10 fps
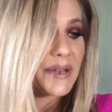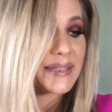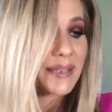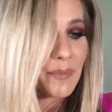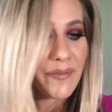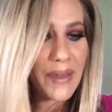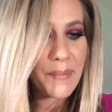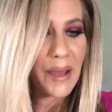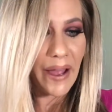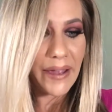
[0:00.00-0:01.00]
Some of
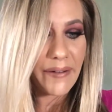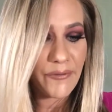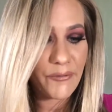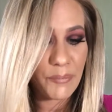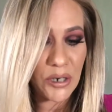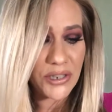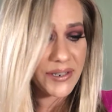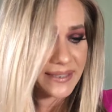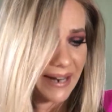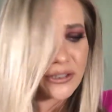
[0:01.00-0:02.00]
them I've
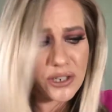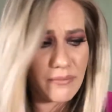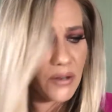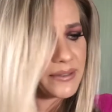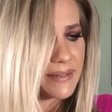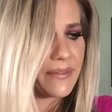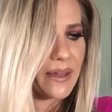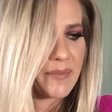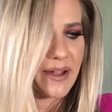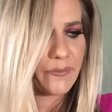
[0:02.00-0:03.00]
purchased, actually most of
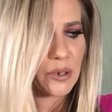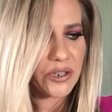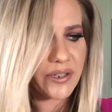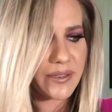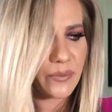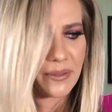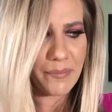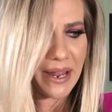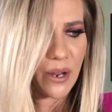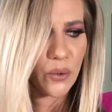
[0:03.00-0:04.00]
them I've purchased with
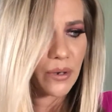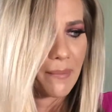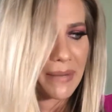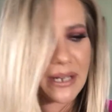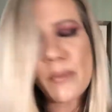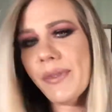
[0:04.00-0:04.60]
my own money,